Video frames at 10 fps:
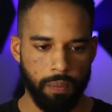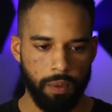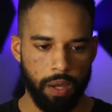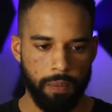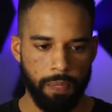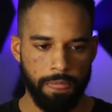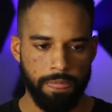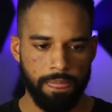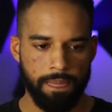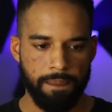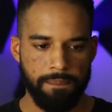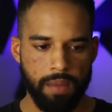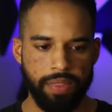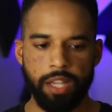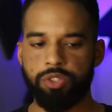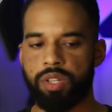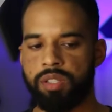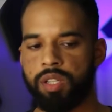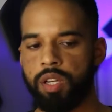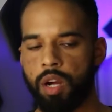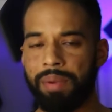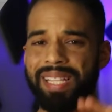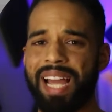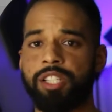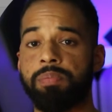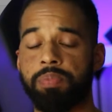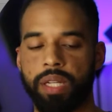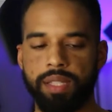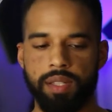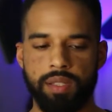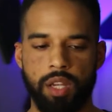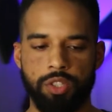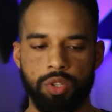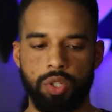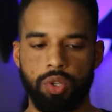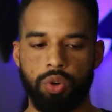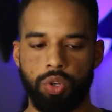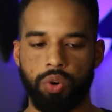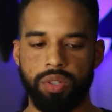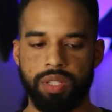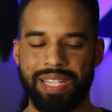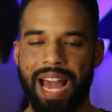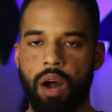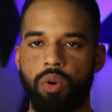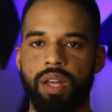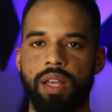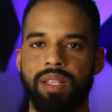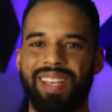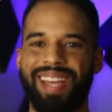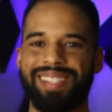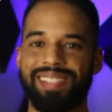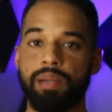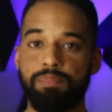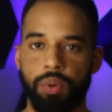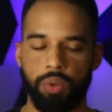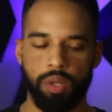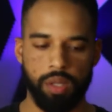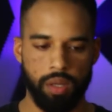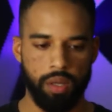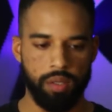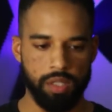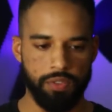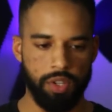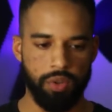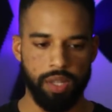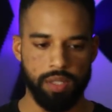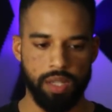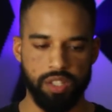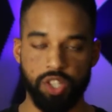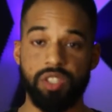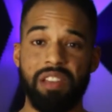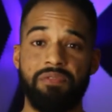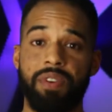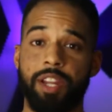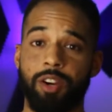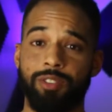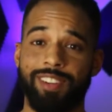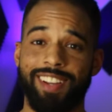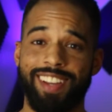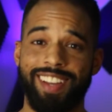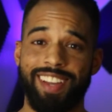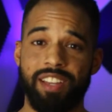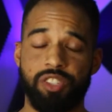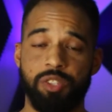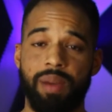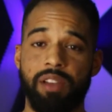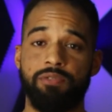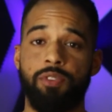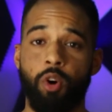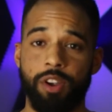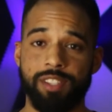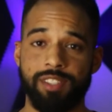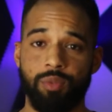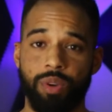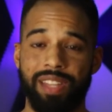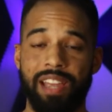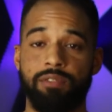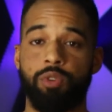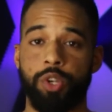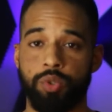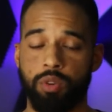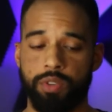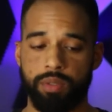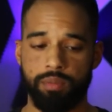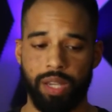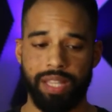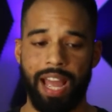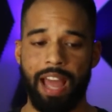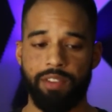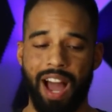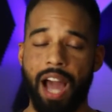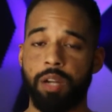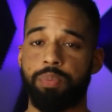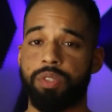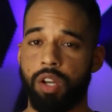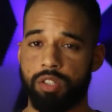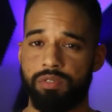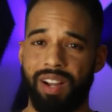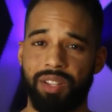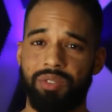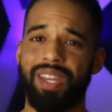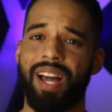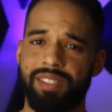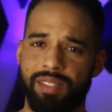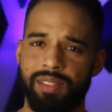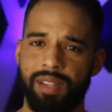Okay. And as you can see here, I'm going to actually play this, and you're going to see how simple this video is. It's just a video. It's just my voice with a voiceover. Can I have a higher production value? Yes.